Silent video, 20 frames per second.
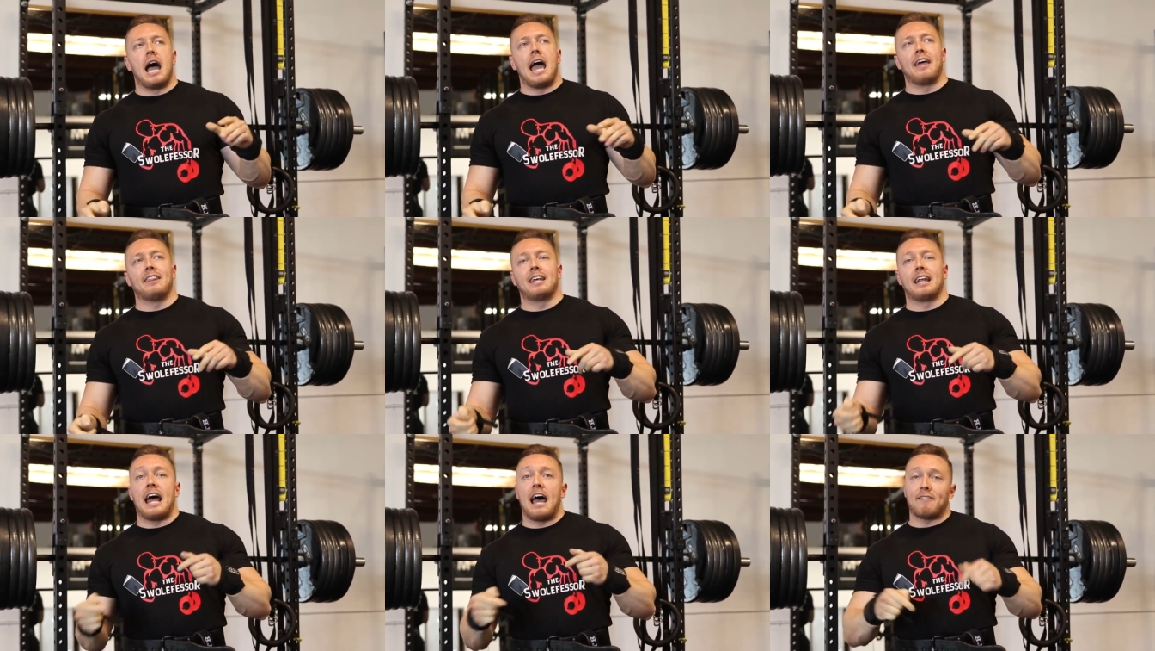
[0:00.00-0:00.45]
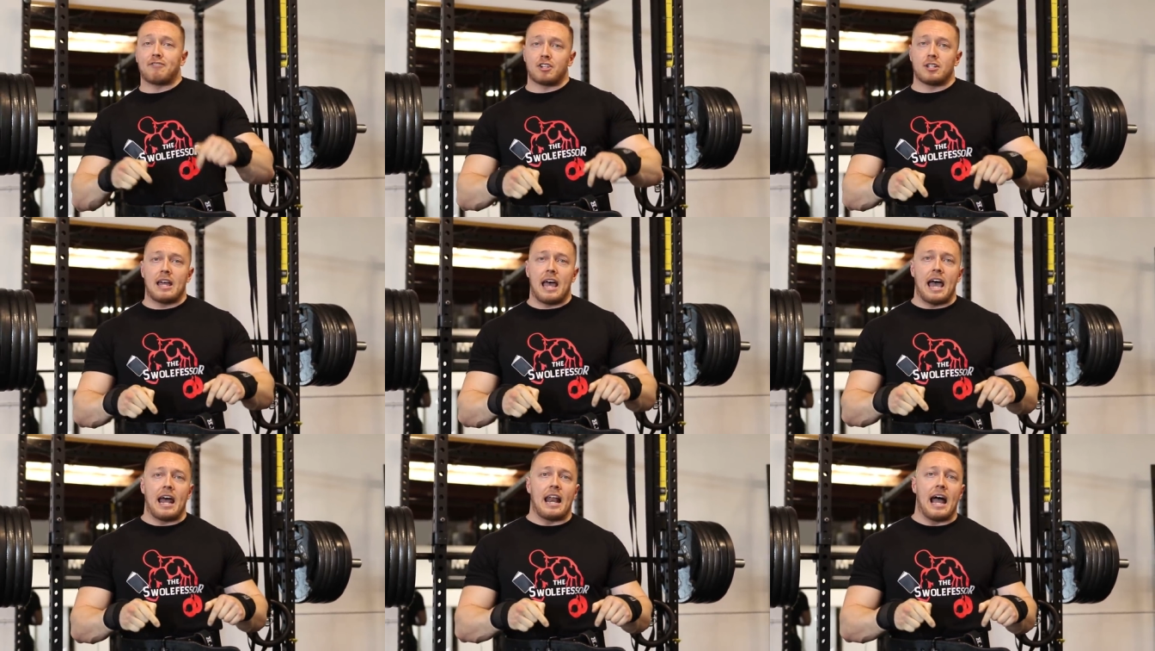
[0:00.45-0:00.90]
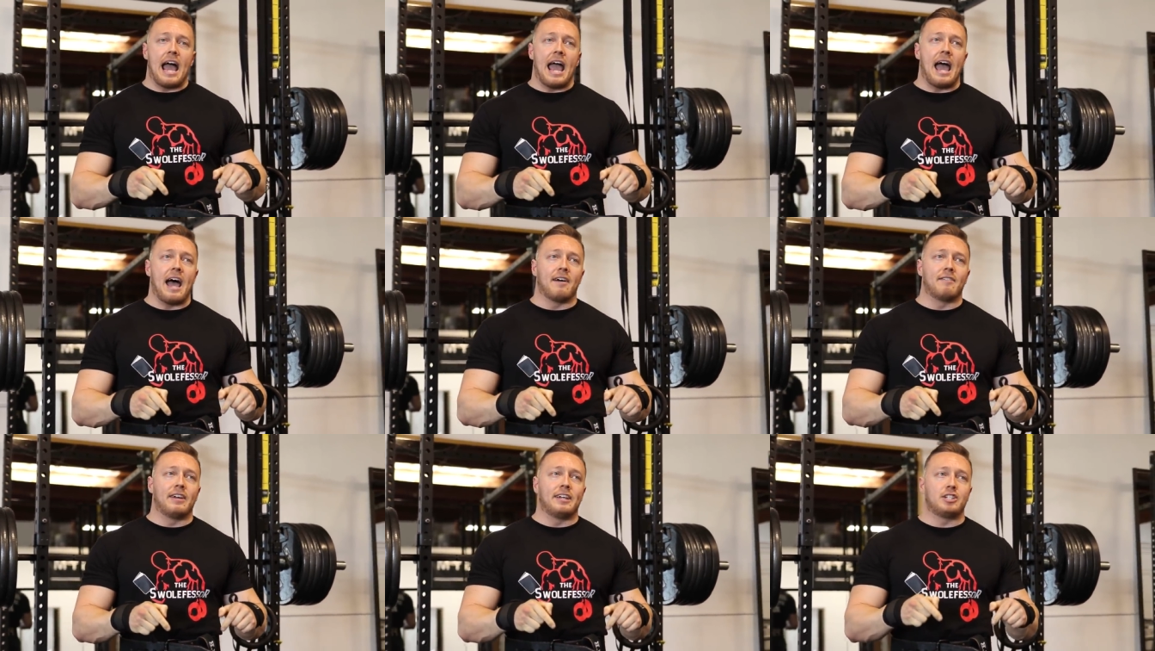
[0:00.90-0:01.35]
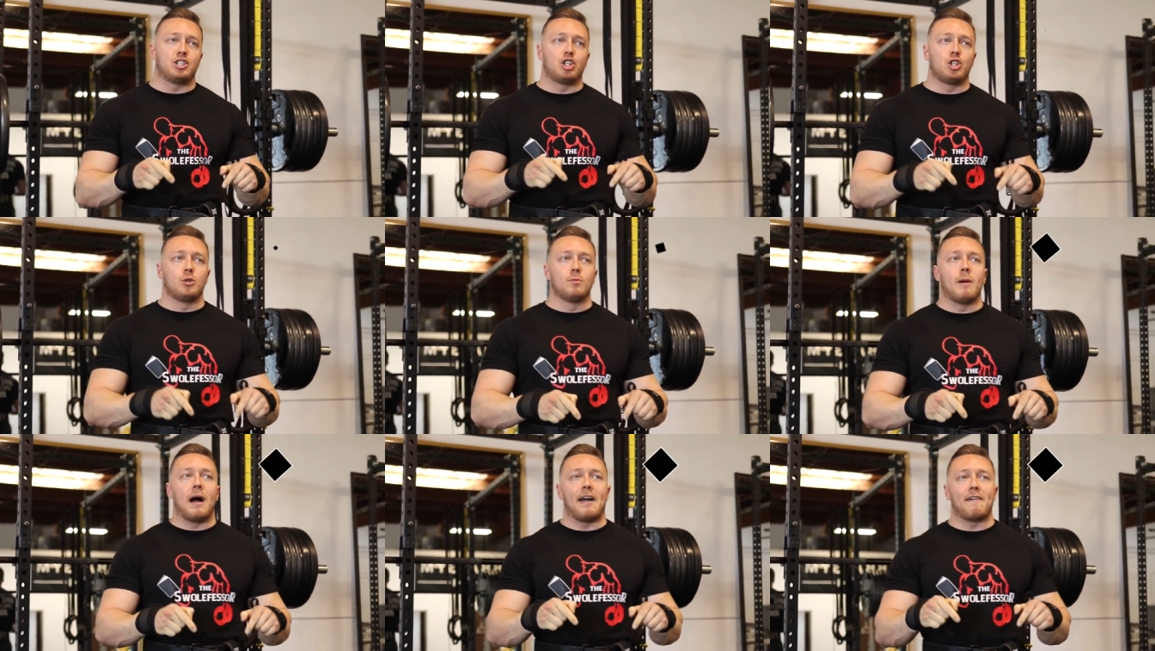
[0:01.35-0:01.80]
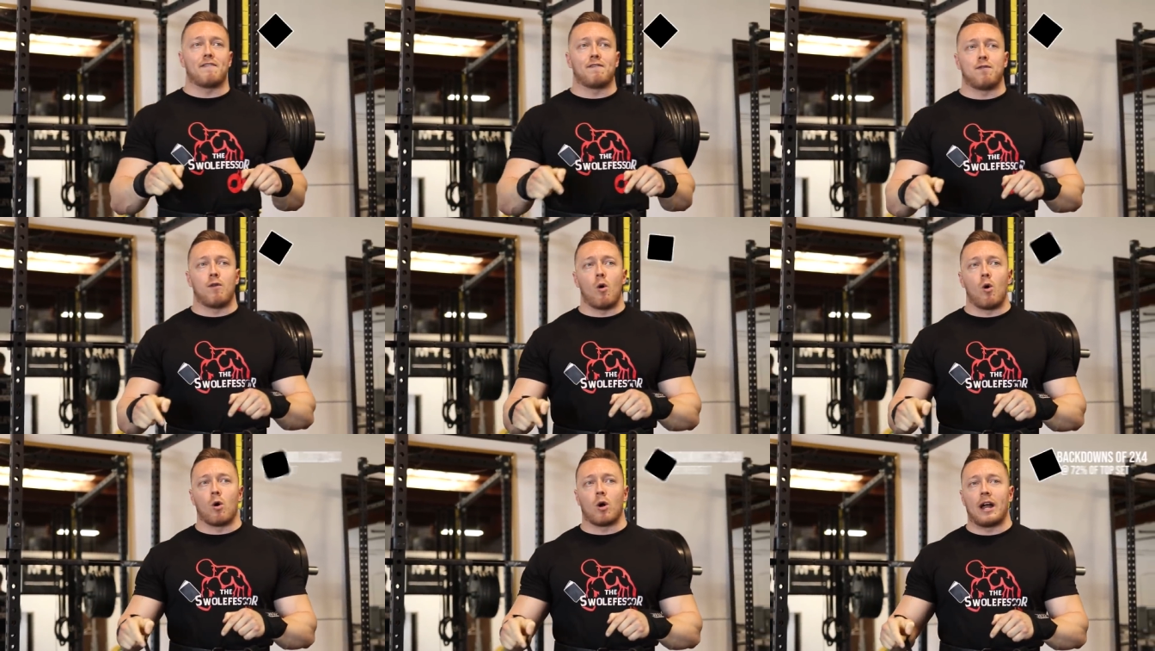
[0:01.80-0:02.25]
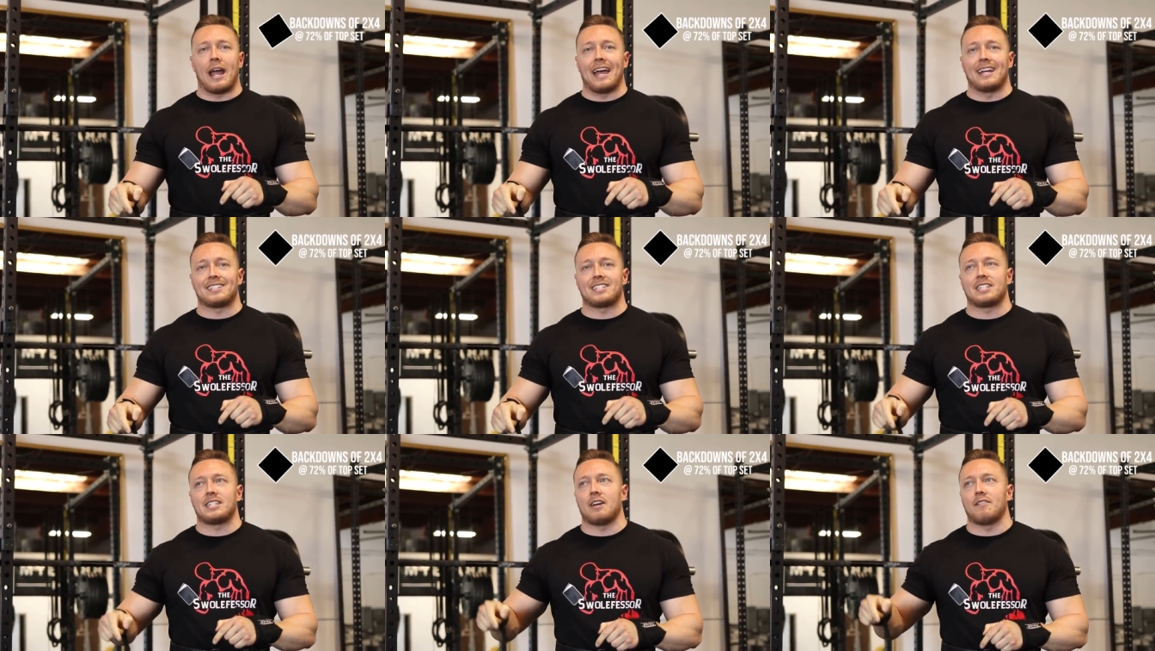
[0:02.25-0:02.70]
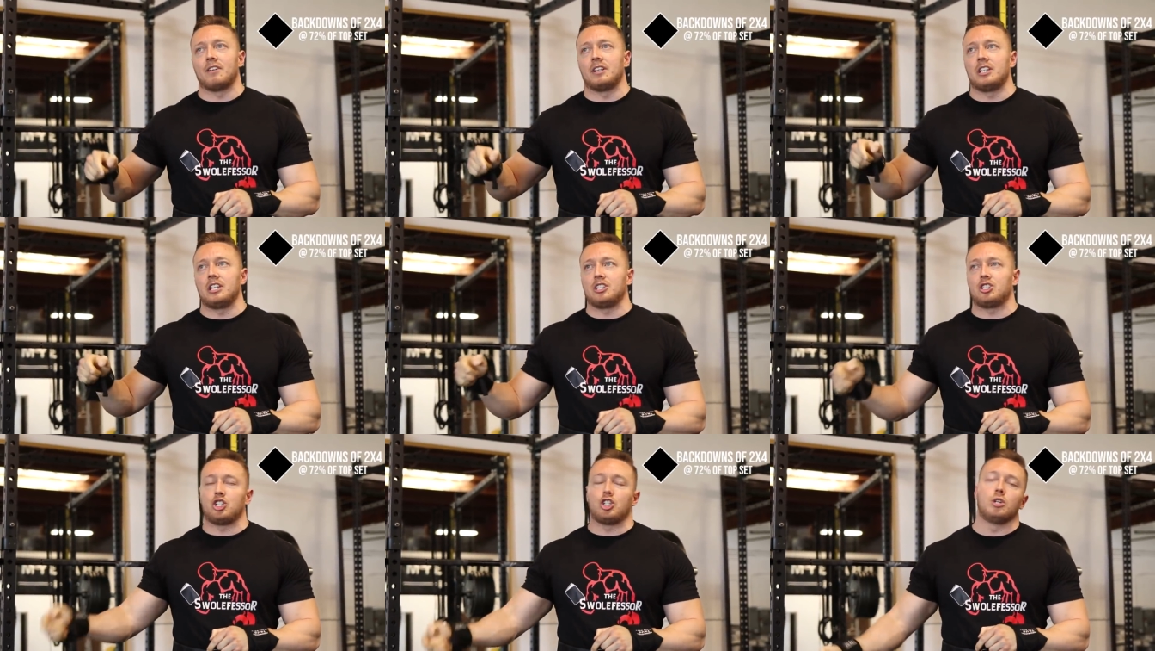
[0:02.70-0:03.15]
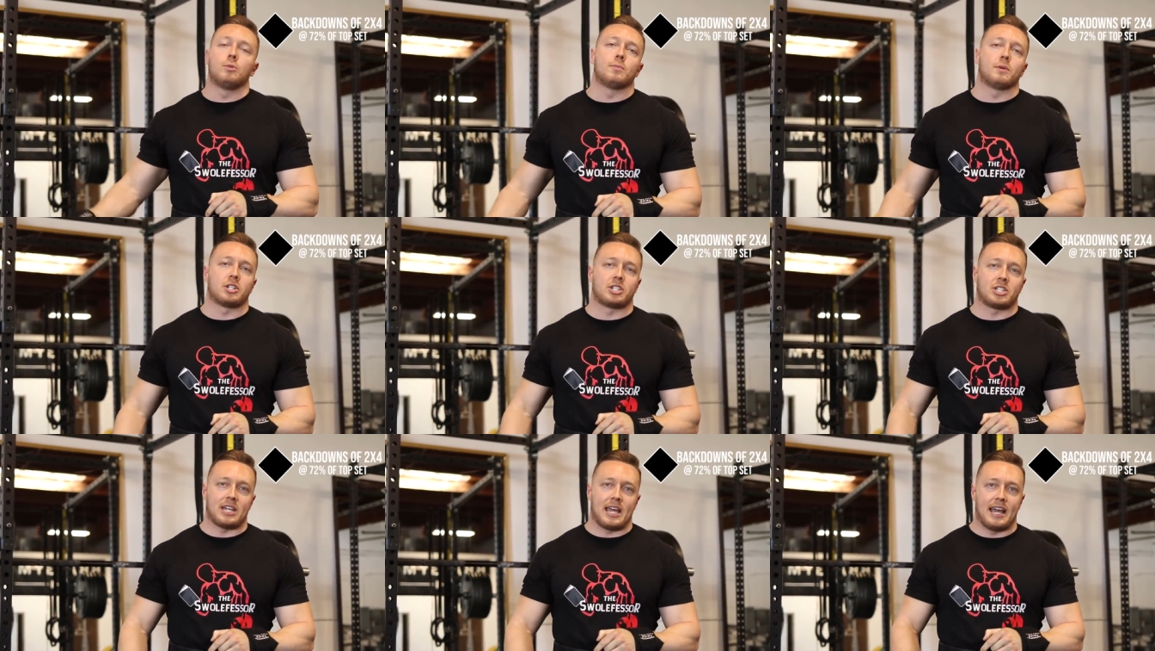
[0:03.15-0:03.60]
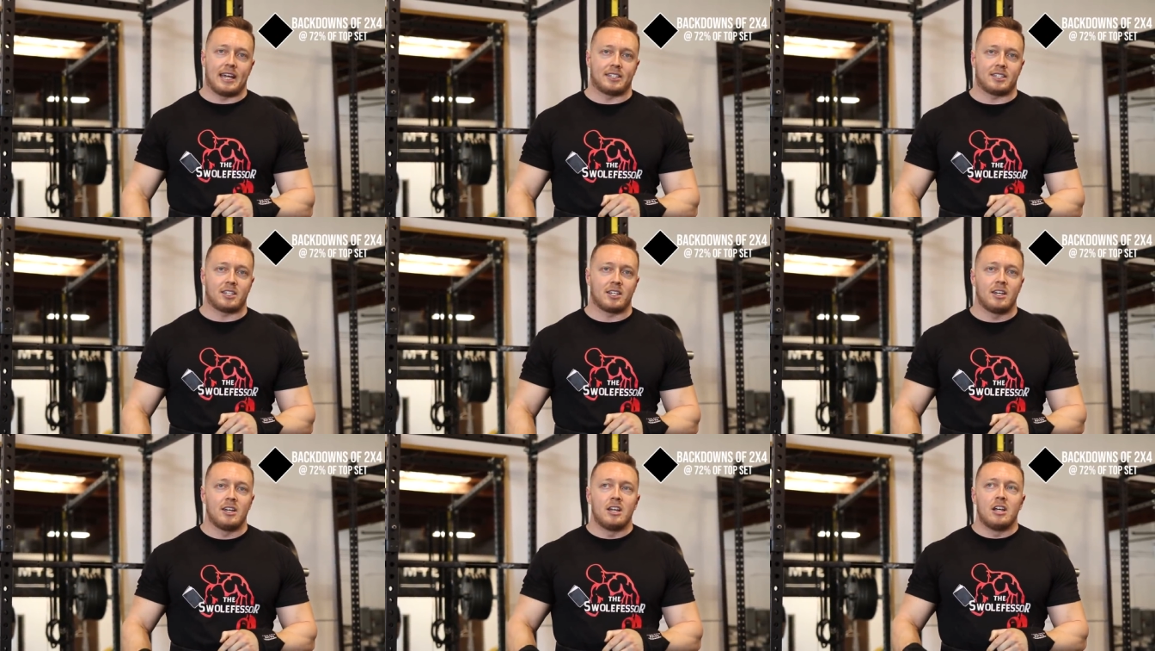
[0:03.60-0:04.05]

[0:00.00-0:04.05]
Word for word: And then after that, I have a 2x4 at 72%.